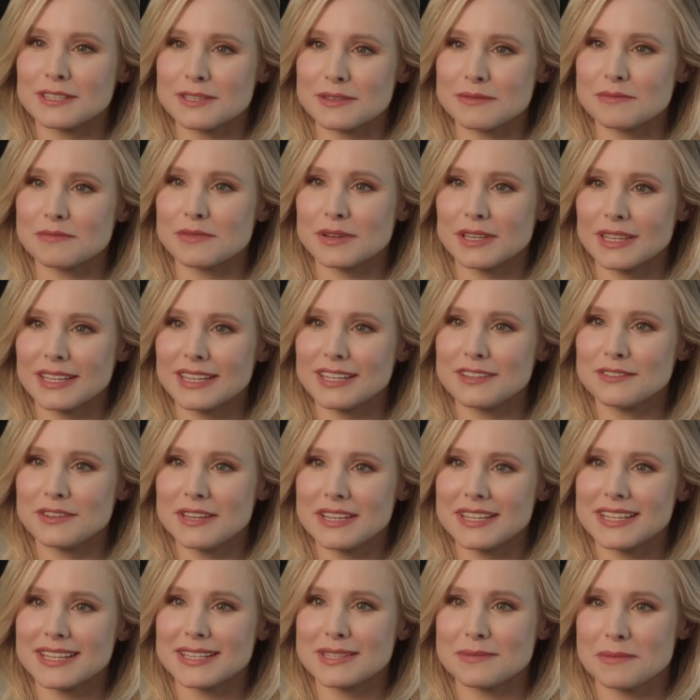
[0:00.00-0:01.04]
It's a really
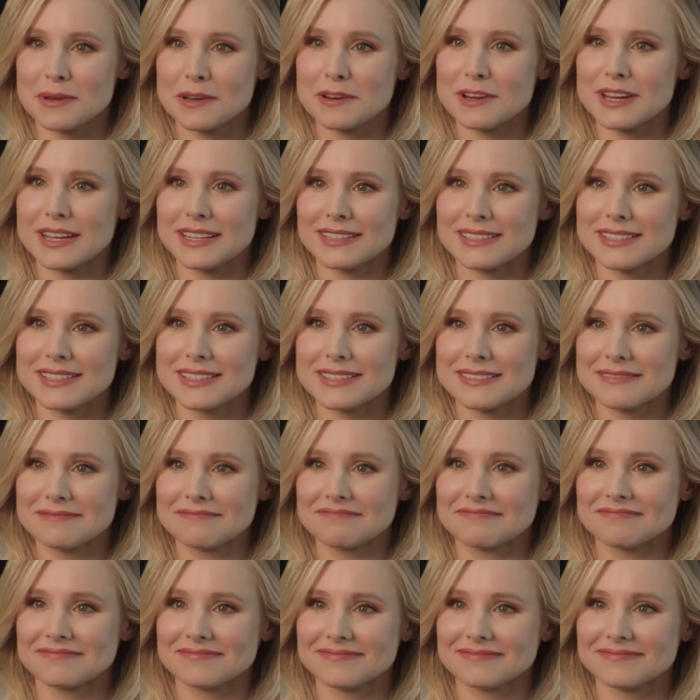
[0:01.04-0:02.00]
unique experience.